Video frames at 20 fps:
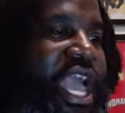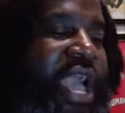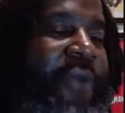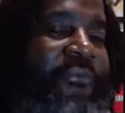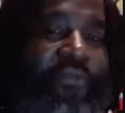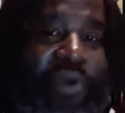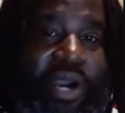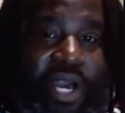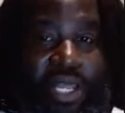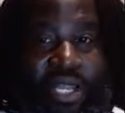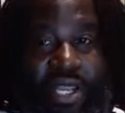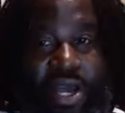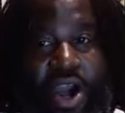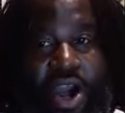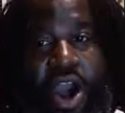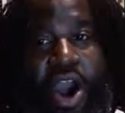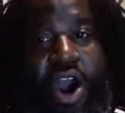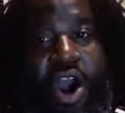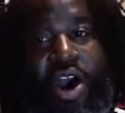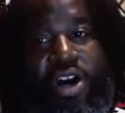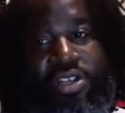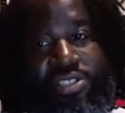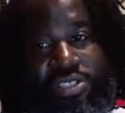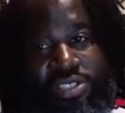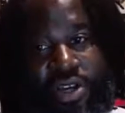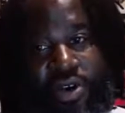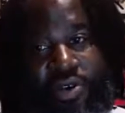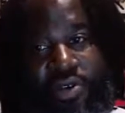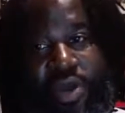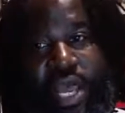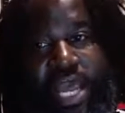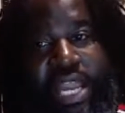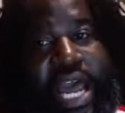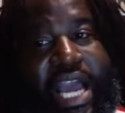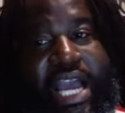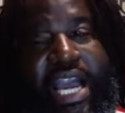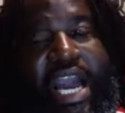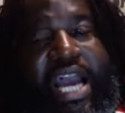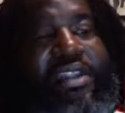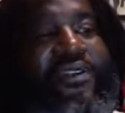But also, and
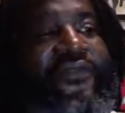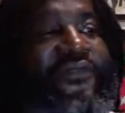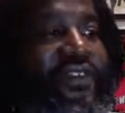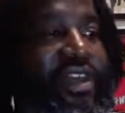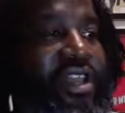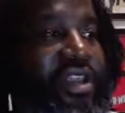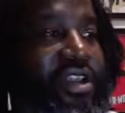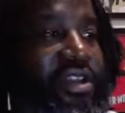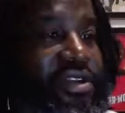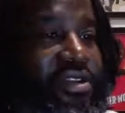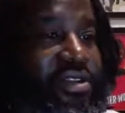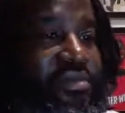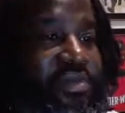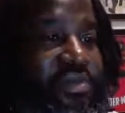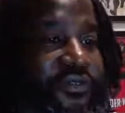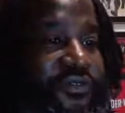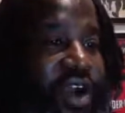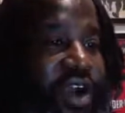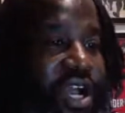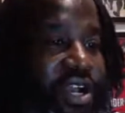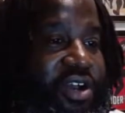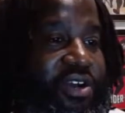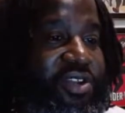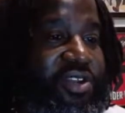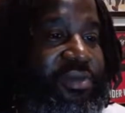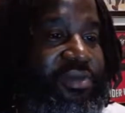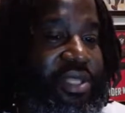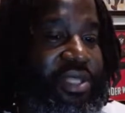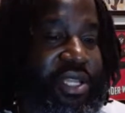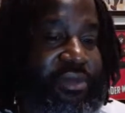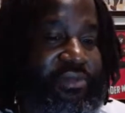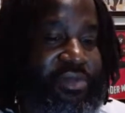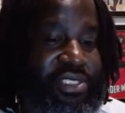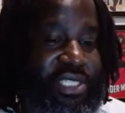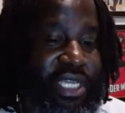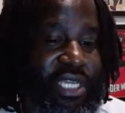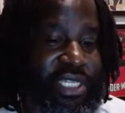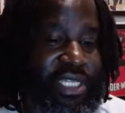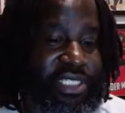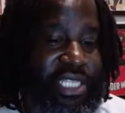I kind of figured before I go, let me
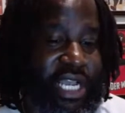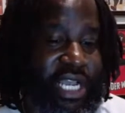say this.